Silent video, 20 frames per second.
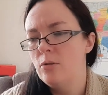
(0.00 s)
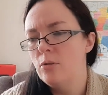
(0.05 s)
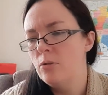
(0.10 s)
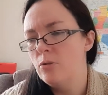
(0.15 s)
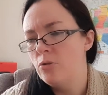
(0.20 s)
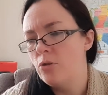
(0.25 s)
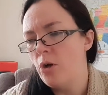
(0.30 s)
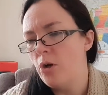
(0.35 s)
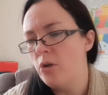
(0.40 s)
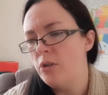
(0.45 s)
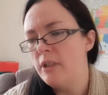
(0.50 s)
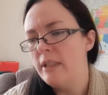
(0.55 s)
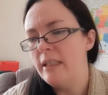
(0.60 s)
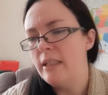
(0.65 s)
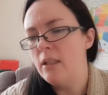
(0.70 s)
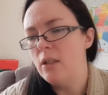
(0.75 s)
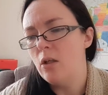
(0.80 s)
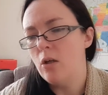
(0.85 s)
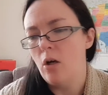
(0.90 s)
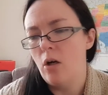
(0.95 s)

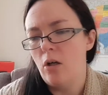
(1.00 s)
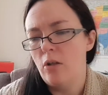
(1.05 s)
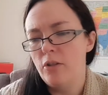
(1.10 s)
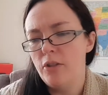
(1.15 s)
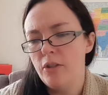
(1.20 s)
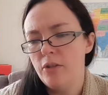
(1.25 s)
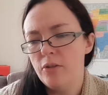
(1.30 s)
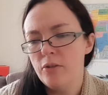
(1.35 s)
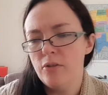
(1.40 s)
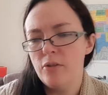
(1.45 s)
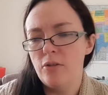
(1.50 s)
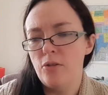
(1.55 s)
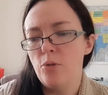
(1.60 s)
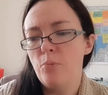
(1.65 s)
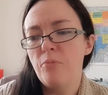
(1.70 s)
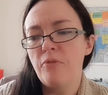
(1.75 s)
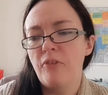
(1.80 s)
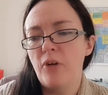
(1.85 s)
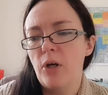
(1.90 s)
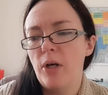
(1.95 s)
Charlie Collier, Snoop
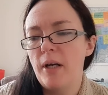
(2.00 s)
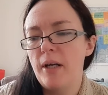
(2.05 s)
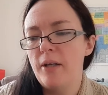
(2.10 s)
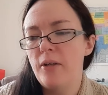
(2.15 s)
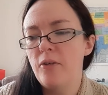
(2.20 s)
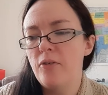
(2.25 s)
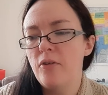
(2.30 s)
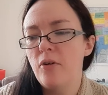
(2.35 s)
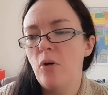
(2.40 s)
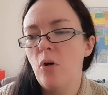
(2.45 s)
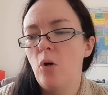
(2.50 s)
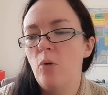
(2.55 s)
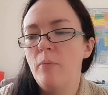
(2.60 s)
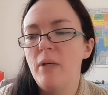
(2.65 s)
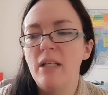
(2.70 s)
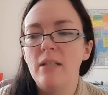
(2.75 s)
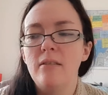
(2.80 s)
for Hire, The Homemade